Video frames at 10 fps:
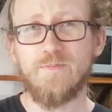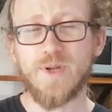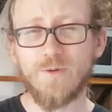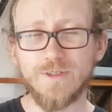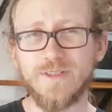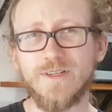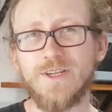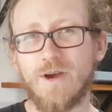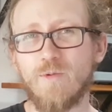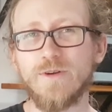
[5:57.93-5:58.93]
But I wasn't,
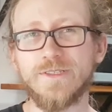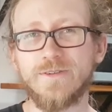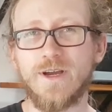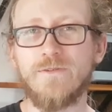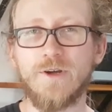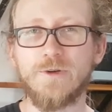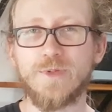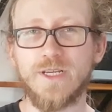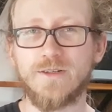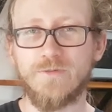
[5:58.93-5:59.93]
you know, I wasn't hundred
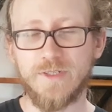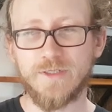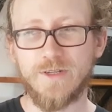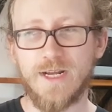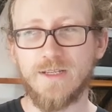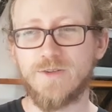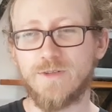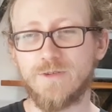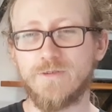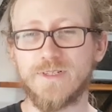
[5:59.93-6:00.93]
percent convinced on that. So I
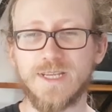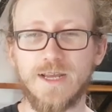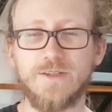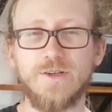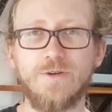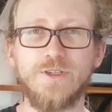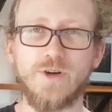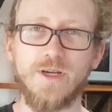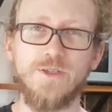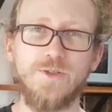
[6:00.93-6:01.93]
sort of decided to only
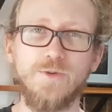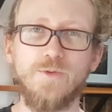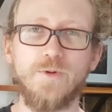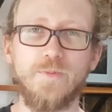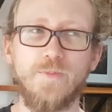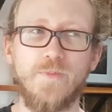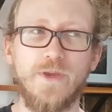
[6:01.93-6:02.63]
try and do them